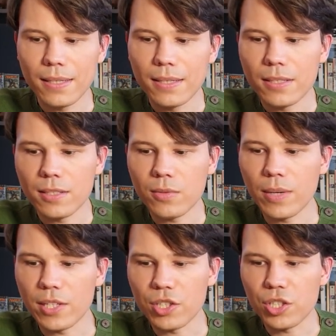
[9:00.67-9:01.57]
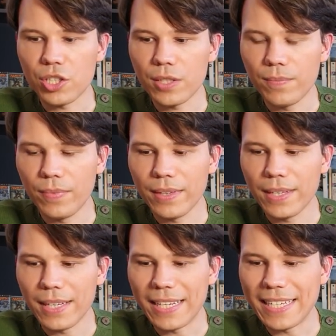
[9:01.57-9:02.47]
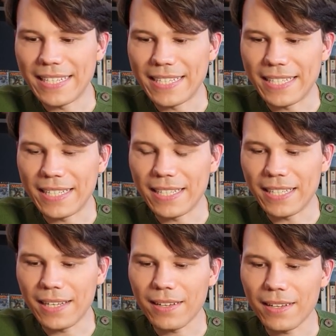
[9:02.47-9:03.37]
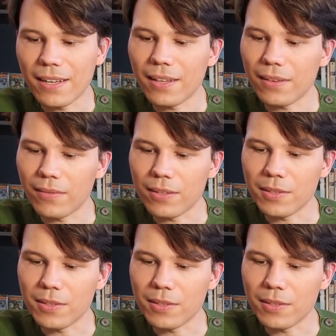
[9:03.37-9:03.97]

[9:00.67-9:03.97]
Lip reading: Switch, Indeedee, I love this